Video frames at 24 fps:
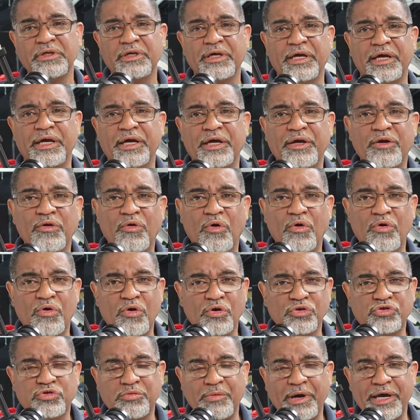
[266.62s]
or
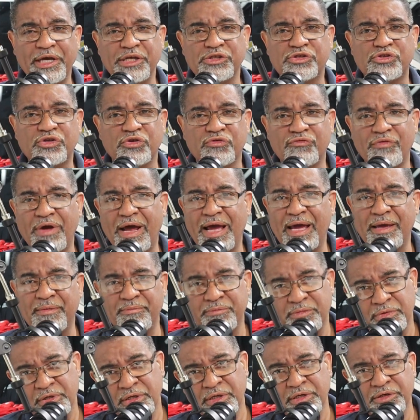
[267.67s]
go to my Instagram.
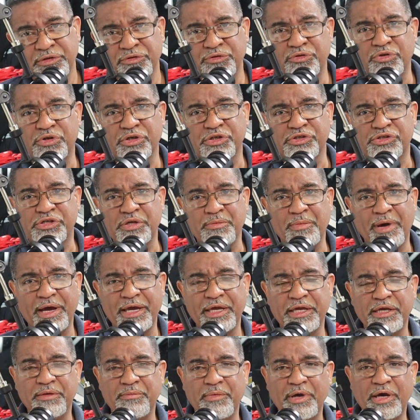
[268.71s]
You're gonna see my
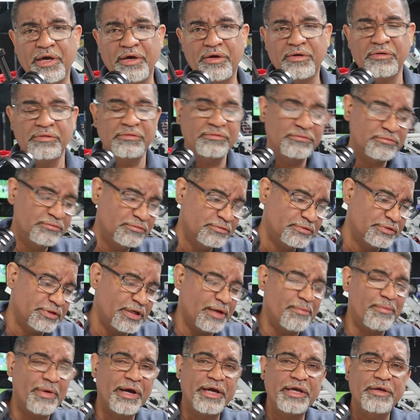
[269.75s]
email.
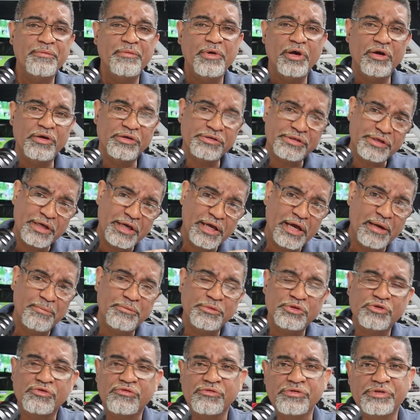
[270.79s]
Get my email and say I'm
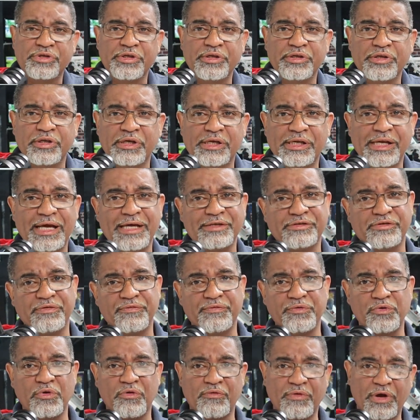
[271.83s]
interested in the class
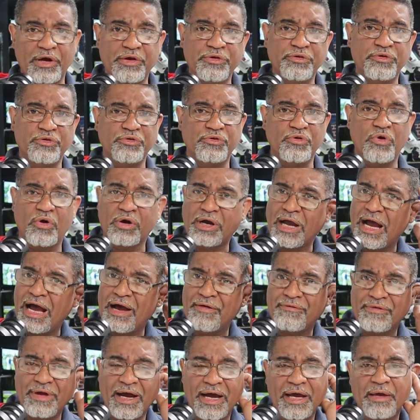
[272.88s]
if you're around New York. I
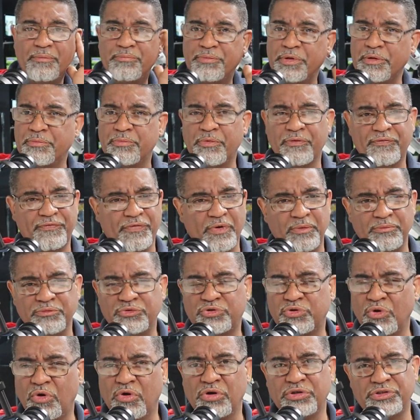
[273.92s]
have gotten people from
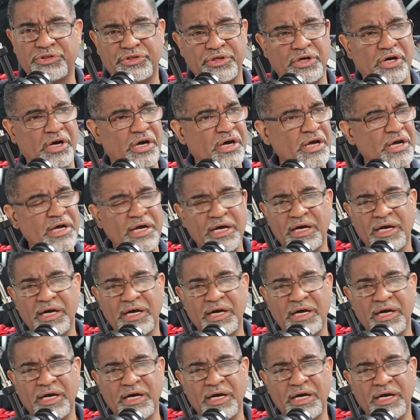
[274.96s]
Georgia,